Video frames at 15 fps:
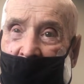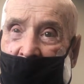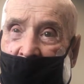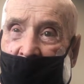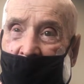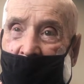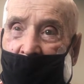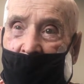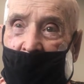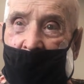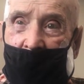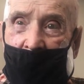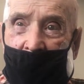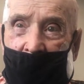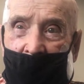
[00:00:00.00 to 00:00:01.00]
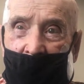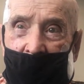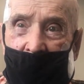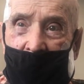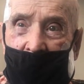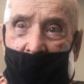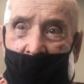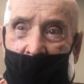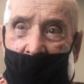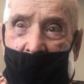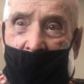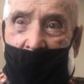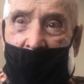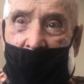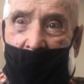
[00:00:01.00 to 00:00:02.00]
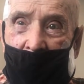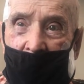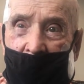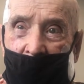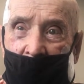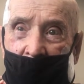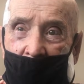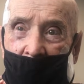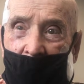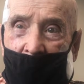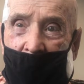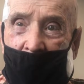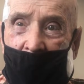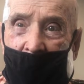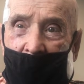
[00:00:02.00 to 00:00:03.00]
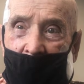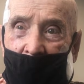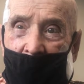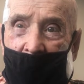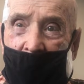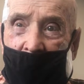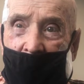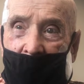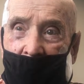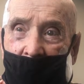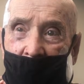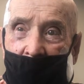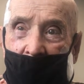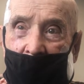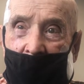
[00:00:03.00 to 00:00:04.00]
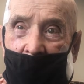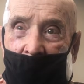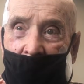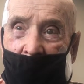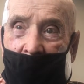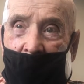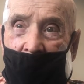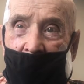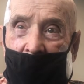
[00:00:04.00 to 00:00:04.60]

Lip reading: you got to New Guinea, what kind of action did you see against the Japanese?